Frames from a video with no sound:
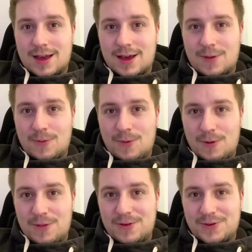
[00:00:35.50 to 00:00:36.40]
what
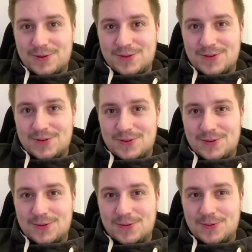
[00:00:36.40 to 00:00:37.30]
they're going to do
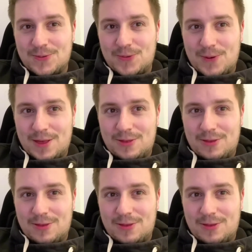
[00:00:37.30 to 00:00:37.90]
with